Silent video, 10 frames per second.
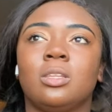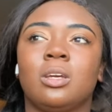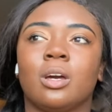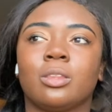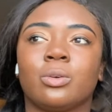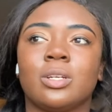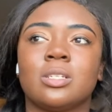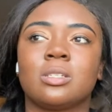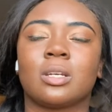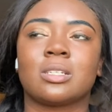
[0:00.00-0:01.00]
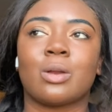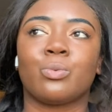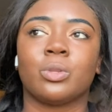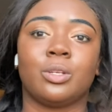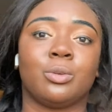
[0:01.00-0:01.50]
Guthrie's because I
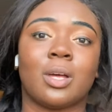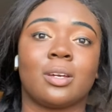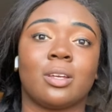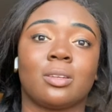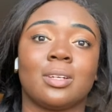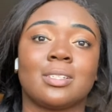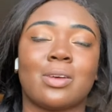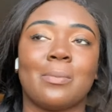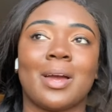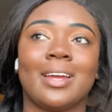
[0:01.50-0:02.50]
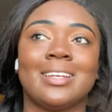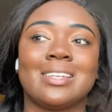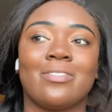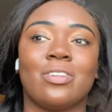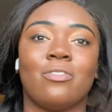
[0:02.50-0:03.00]
really do like Guthrie's. So I might
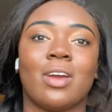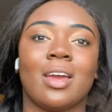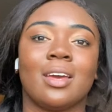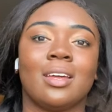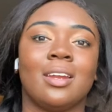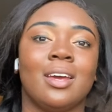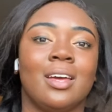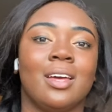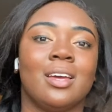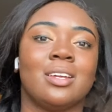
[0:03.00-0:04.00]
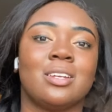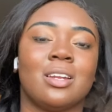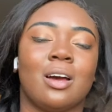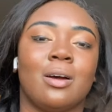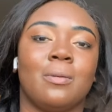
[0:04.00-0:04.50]
see if the van,
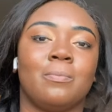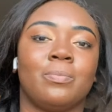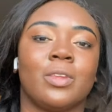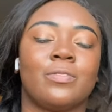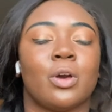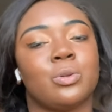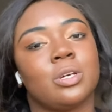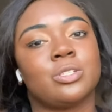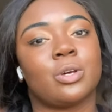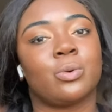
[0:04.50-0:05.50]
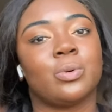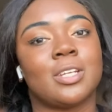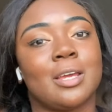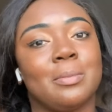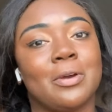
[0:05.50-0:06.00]
um, if the hotel shuttle will
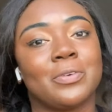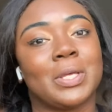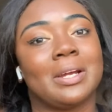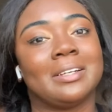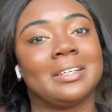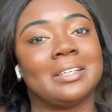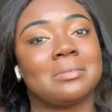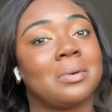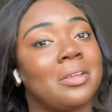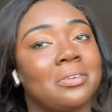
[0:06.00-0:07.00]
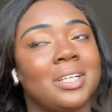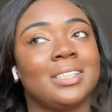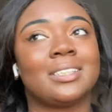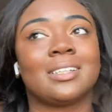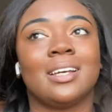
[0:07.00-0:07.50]
take me over there to get some
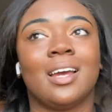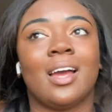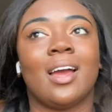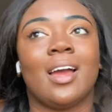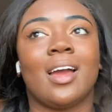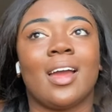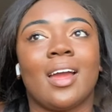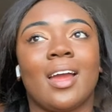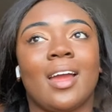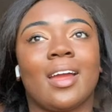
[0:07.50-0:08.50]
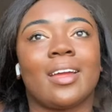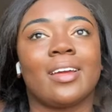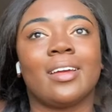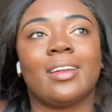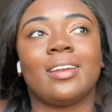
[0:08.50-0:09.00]
Guthrie's.
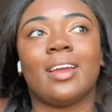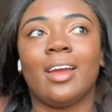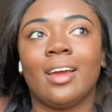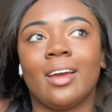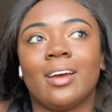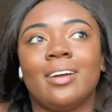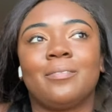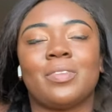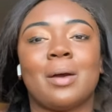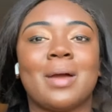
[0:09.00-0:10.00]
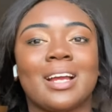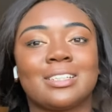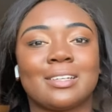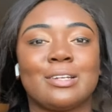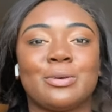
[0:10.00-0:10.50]
And yeah, I'm
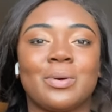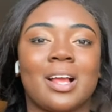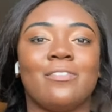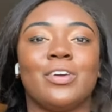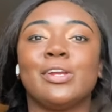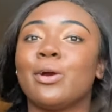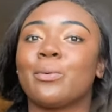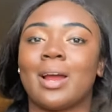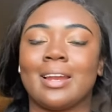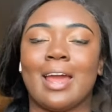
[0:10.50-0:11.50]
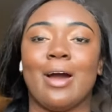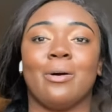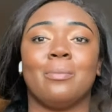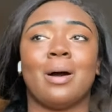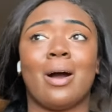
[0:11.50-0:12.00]
actually doing a video right
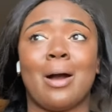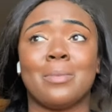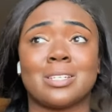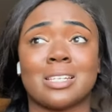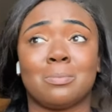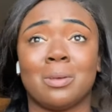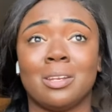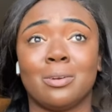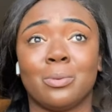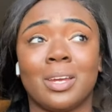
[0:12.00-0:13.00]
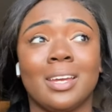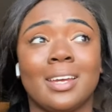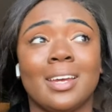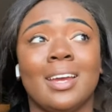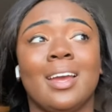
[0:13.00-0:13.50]
now about how much I spend in a
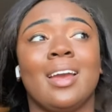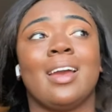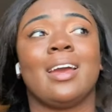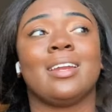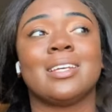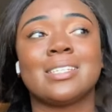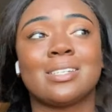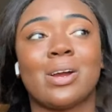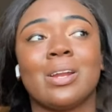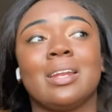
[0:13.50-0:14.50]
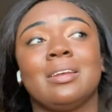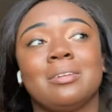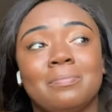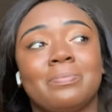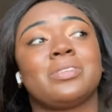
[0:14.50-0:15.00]
week, and it's starting
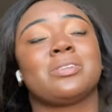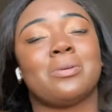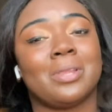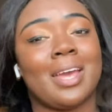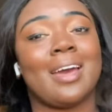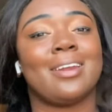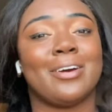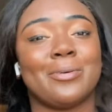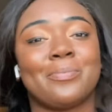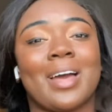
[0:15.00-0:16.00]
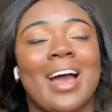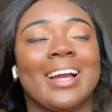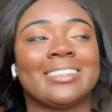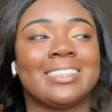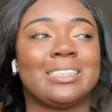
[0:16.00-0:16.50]
to slowly add up. I
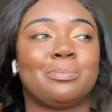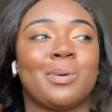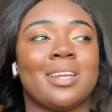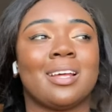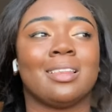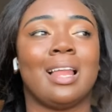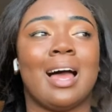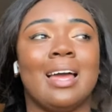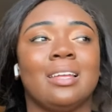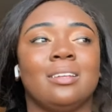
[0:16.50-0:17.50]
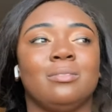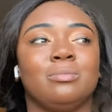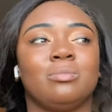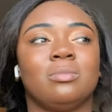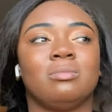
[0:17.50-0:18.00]
actually spend a lot.
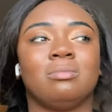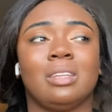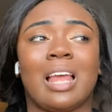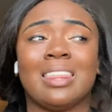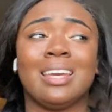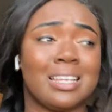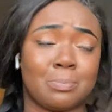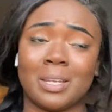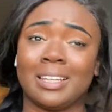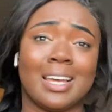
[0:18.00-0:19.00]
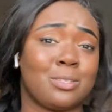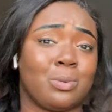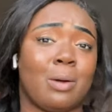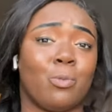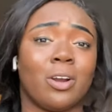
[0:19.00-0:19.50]
I think I spend less
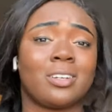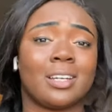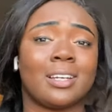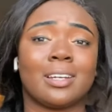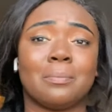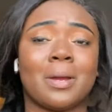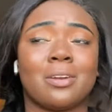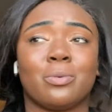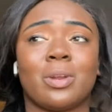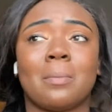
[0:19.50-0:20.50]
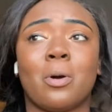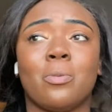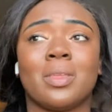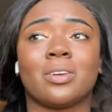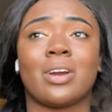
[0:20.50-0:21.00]
when I'm working compared to when I'm
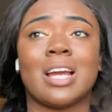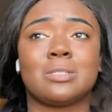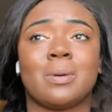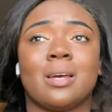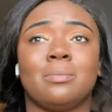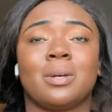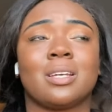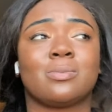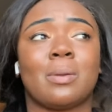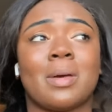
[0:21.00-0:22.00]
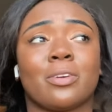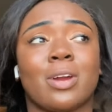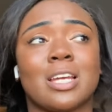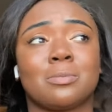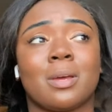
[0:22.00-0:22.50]
home at the crash pad, because when I'm at the
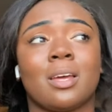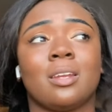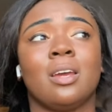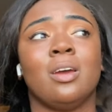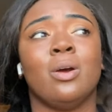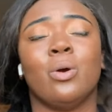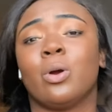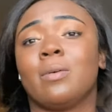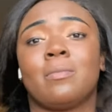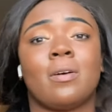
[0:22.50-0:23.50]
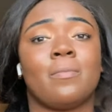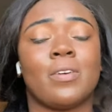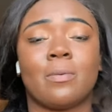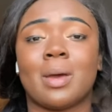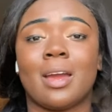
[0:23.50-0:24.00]
crash pad, or
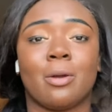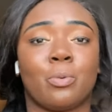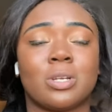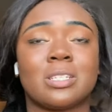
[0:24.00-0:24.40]
if I'm at airport